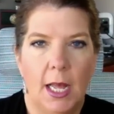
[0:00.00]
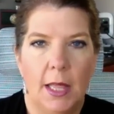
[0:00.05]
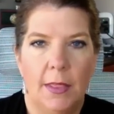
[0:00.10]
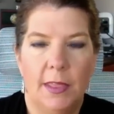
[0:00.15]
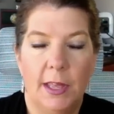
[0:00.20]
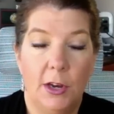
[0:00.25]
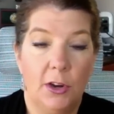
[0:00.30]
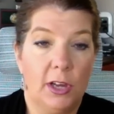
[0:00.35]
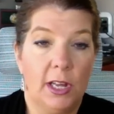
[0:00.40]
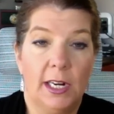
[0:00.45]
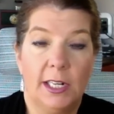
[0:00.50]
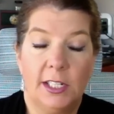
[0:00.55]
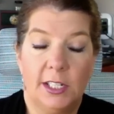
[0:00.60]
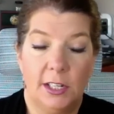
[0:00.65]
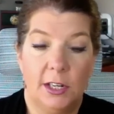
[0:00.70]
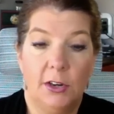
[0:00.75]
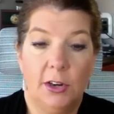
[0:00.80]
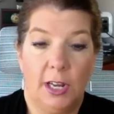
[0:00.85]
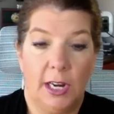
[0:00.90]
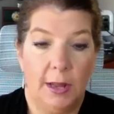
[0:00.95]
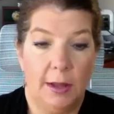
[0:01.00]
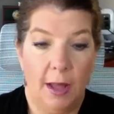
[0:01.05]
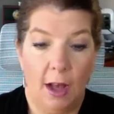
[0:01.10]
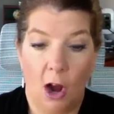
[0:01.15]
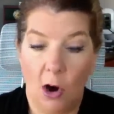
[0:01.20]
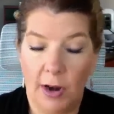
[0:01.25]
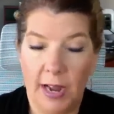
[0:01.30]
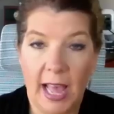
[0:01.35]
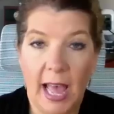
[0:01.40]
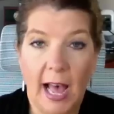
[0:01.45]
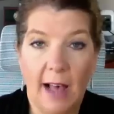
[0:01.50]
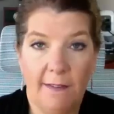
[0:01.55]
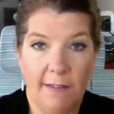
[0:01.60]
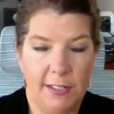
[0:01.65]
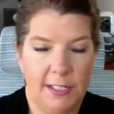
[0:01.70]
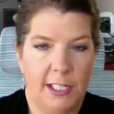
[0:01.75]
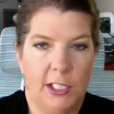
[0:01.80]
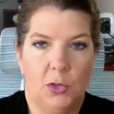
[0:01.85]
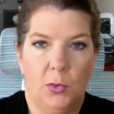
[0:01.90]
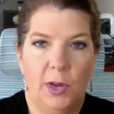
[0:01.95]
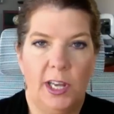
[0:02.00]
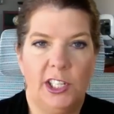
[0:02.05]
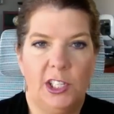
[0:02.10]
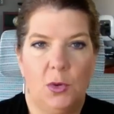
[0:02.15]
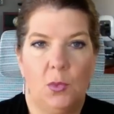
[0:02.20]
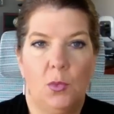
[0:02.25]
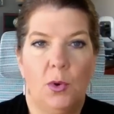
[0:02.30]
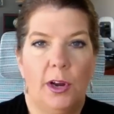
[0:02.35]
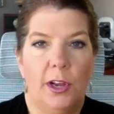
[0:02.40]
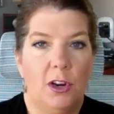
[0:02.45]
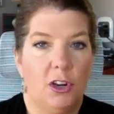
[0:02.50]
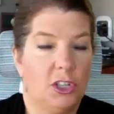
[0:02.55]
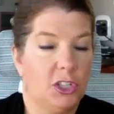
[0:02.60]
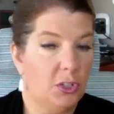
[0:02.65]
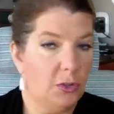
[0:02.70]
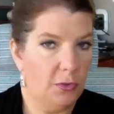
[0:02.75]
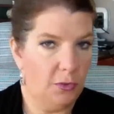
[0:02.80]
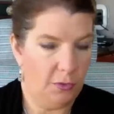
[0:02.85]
then you're gonna already have a situation where you're